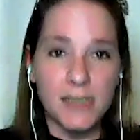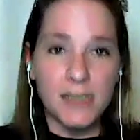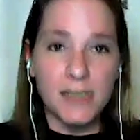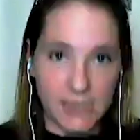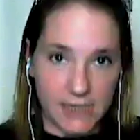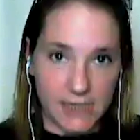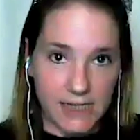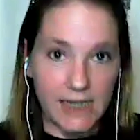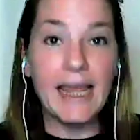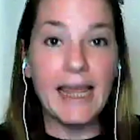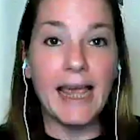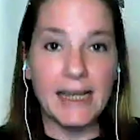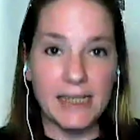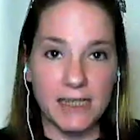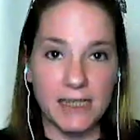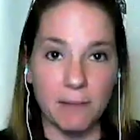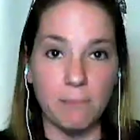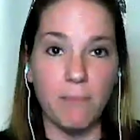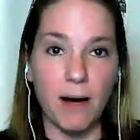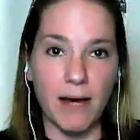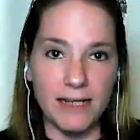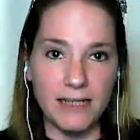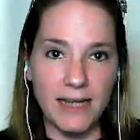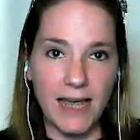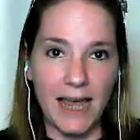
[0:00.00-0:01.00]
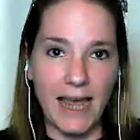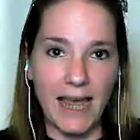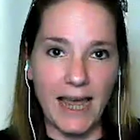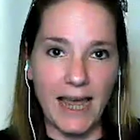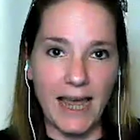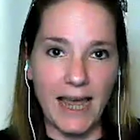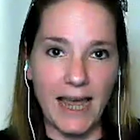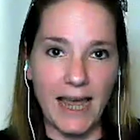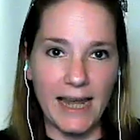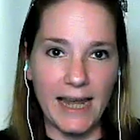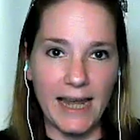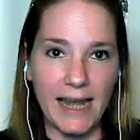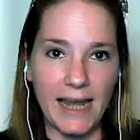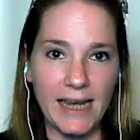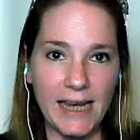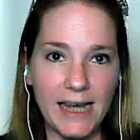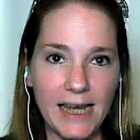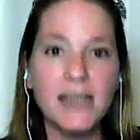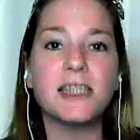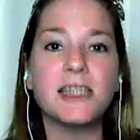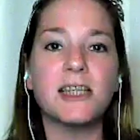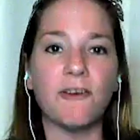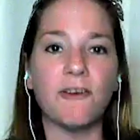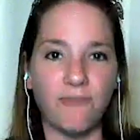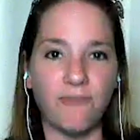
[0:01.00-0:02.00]
to get to Monday right. to
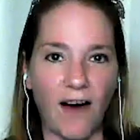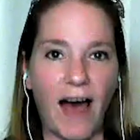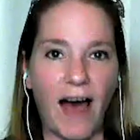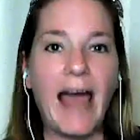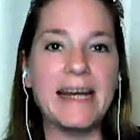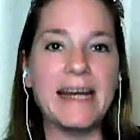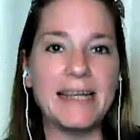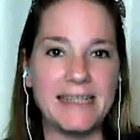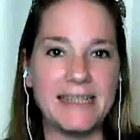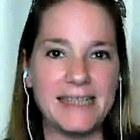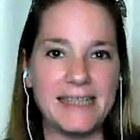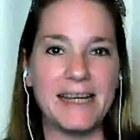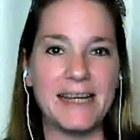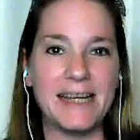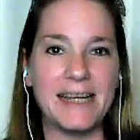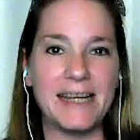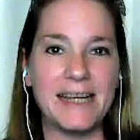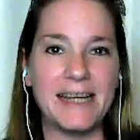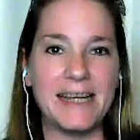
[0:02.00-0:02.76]
find that. where she